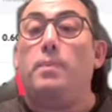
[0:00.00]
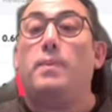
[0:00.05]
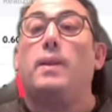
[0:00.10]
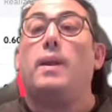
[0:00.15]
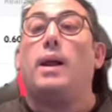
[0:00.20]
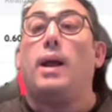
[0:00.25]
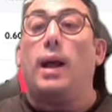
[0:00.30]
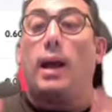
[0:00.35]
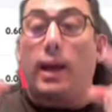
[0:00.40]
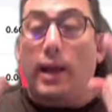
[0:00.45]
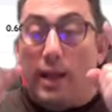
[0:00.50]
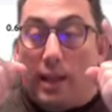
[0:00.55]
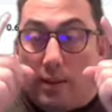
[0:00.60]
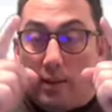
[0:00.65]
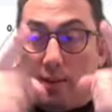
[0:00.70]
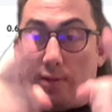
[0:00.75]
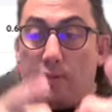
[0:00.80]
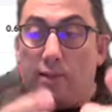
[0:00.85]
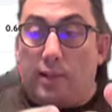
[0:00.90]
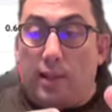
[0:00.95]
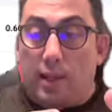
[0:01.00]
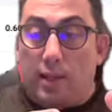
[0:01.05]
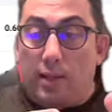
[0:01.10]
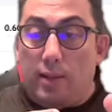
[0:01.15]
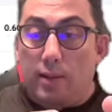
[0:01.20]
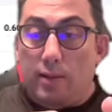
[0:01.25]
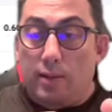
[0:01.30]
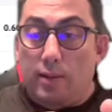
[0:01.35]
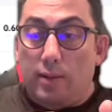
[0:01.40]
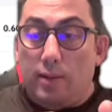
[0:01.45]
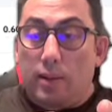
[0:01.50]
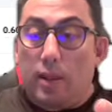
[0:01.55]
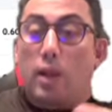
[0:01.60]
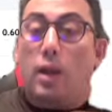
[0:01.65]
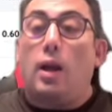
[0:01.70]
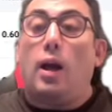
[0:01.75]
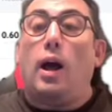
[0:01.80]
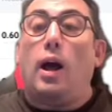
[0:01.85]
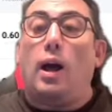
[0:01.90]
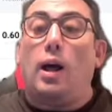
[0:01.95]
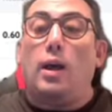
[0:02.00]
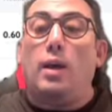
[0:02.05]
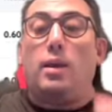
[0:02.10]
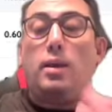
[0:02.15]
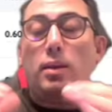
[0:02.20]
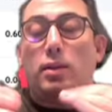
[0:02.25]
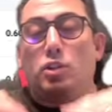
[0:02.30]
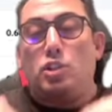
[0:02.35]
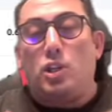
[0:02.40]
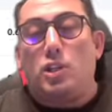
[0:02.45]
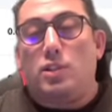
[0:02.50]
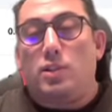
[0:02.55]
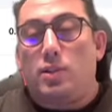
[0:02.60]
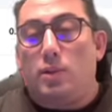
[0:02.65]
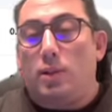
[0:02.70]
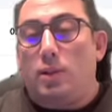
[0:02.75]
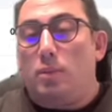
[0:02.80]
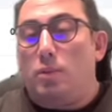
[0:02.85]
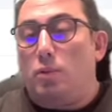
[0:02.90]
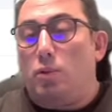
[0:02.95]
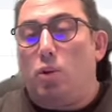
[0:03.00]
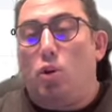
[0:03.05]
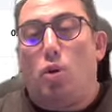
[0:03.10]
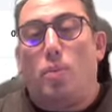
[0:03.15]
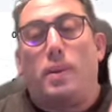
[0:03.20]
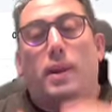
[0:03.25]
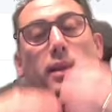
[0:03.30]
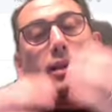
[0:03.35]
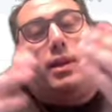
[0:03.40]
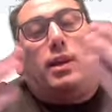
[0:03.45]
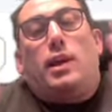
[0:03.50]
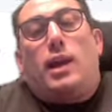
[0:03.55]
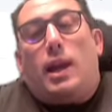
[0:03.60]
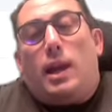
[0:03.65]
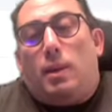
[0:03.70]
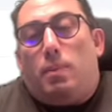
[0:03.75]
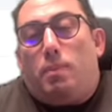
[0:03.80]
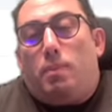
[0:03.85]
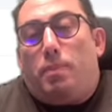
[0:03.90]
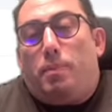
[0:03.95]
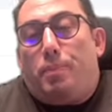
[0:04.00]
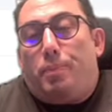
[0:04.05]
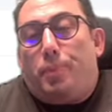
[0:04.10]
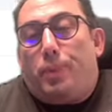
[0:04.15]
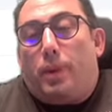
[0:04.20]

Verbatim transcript: I understand. I just recommend the game.